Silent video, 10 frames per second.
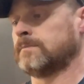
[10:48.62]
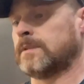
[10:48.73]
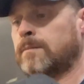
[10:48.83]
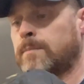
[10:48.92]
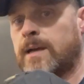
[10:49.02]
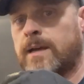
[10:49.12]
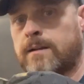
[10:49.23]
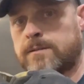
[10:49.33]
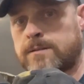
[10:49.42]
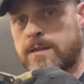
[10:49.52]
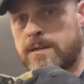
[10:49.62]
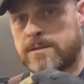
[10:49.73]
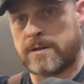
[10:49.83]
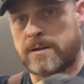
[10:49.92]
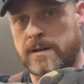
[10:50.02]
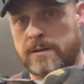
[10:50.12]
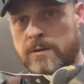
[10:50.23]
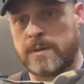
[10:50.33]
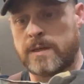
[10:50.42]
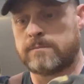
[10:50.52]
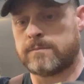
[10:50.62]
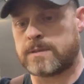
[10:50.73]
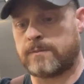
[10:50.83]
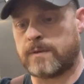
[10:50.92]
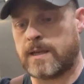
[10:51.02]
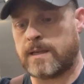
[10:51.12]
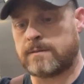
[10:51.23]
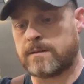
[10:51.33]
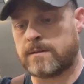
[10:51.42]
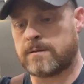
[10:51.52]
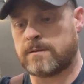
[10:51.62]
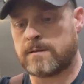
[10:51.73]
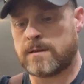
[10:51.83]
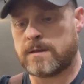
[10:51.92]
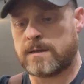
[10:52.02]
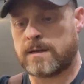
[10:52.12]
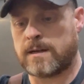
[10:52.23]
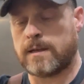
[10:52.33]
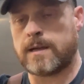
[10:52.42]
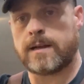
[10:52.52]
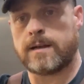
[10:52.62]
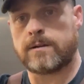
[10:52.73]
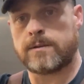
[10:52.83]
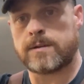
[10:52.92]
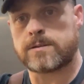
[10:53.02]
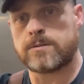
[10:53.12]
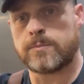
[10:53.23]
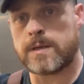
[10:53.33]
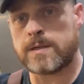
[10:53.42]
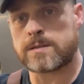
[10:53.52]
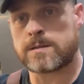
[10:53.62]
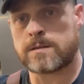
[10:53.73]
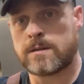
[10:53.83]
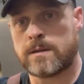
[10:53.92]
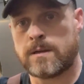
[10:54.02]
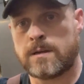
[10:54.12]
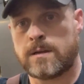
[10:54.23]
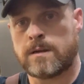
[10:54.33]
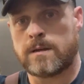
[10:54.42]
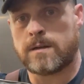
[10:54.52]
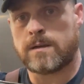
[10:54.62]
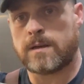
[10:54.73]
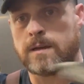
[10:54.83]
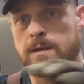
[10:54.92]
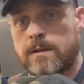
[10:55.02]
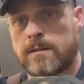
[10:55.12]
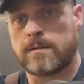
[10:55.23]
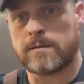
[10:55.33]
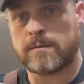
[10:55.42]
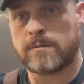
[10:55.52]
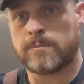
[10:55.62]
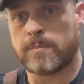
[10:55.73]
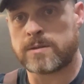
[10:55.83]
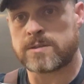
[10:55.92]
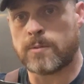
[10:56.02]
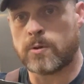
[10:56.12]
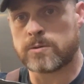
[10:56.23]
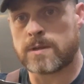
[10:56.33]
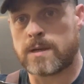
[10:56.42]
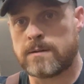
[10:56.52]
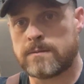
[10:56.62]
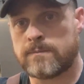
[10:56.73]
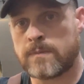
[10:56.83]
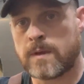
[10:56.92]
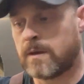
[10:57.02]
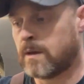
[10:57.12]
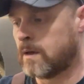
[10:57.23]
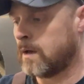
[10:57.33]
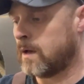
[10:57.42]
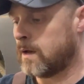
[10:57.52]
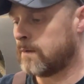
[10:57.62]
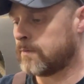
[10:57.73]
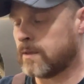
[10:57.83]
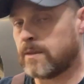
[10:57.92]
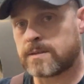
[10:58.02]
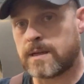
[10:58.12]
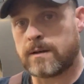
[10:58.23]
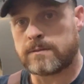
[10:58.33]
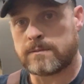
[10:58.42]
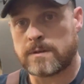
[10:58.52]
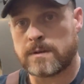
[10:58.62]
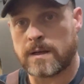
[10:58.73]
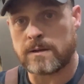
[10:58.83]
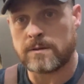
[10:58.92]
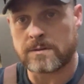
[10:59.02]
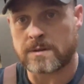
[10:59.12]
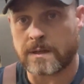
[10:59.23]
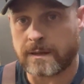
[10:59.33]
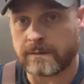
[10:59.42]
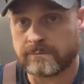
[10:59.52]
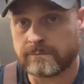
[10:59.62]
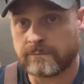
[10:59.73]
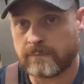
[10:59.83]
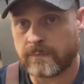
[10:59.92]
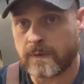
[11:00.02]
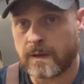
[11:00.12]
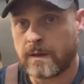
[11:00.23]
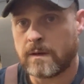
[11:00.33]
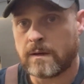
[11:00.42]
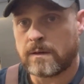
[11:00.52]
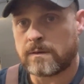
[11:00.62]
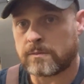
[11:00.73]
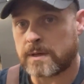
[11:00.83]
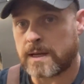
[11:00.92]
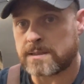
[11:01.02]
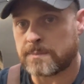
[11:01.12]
Not bad. We'll just kind of straighten her out a little bit and see if I can't kind of lay it out on this new piece and punch some holes in there. For getting this out, I used a 3/8